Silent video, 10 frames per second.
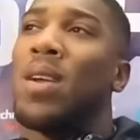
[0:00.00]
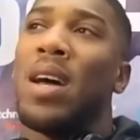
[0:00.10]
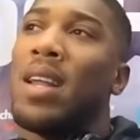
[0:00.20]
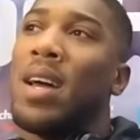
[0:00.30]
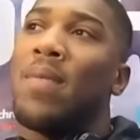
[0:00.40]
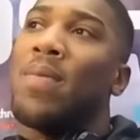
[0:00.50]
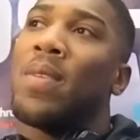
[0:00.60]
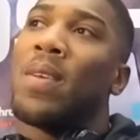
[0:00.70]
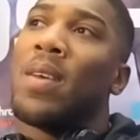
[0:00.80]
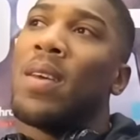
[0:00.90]
not like that.
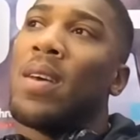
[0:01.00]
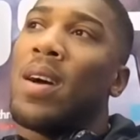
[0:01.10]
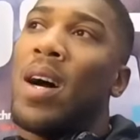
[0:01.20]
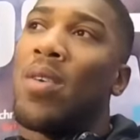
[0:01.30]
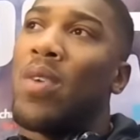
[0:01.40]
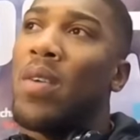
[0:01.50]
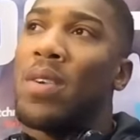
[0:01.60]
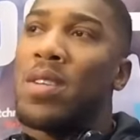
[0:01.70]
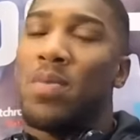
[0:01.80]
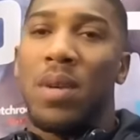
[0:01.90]
I'd rather
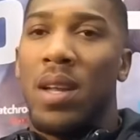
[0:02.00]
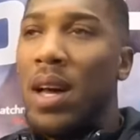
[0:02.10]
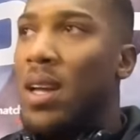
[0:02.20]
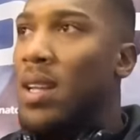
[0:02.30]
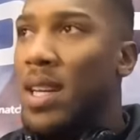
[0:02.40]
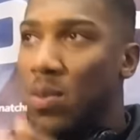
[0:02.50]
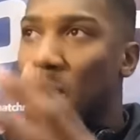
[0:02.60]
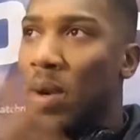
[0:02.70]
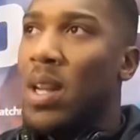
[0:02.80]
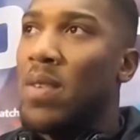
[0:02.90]
just be like, that's what I
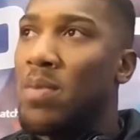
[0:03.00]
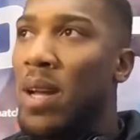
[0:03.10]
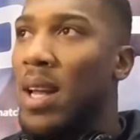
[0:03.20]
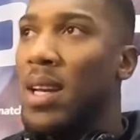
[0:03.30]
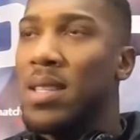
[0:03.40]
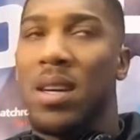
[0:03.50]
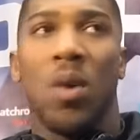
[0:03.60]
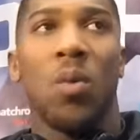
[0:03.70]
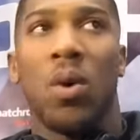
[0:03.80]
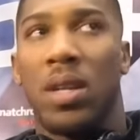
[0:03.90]
want to leave with my legacy.
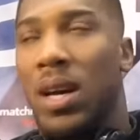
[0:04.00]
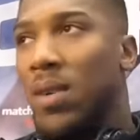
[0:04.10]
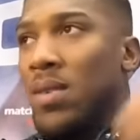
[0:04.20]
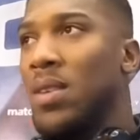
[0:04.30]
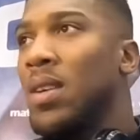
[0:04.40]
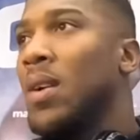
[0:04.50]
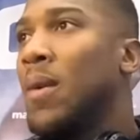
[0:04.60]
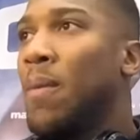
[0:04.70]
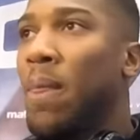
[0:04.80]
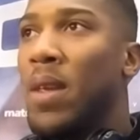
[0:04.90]
I'll walk down,
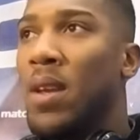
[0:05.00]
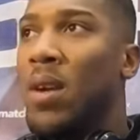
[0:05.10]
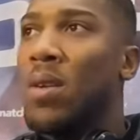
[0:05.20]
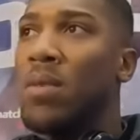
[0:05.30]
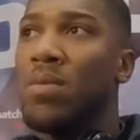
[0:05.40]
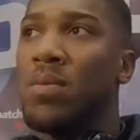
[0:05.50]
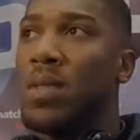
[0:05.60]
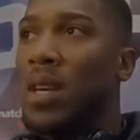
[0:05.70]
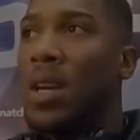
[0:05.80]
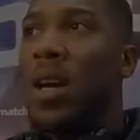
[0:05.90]
you know,
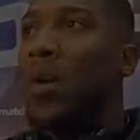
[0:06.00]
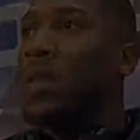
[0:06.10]
the ghetto